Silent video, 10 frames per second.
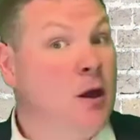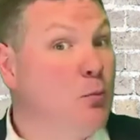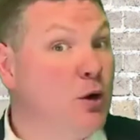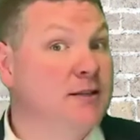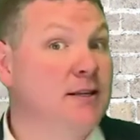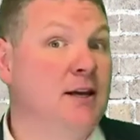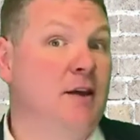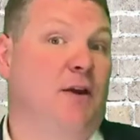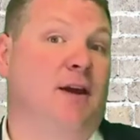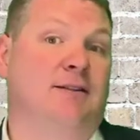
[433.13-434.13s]
Pretty
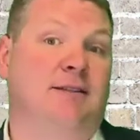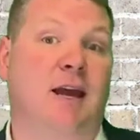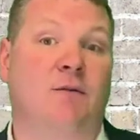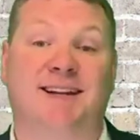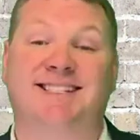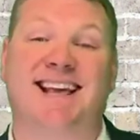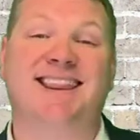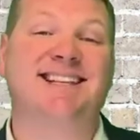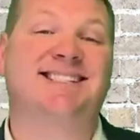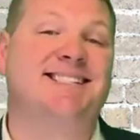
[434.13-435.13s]
significant savings, and
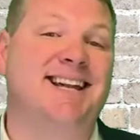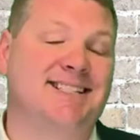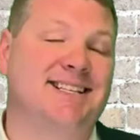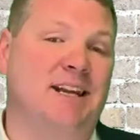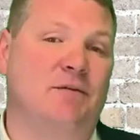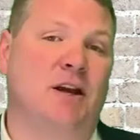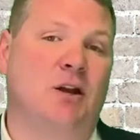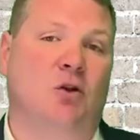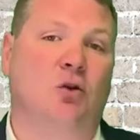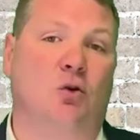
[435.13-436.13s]
this doesn't even
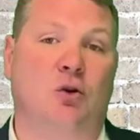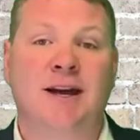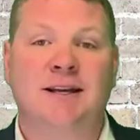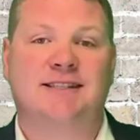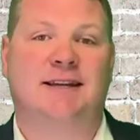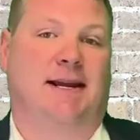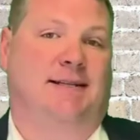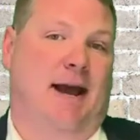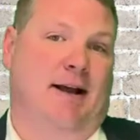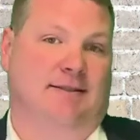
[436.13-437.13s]
include state
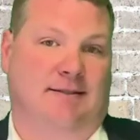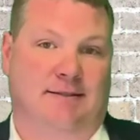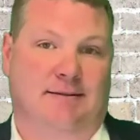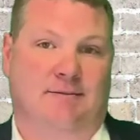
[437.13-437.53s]
taxes.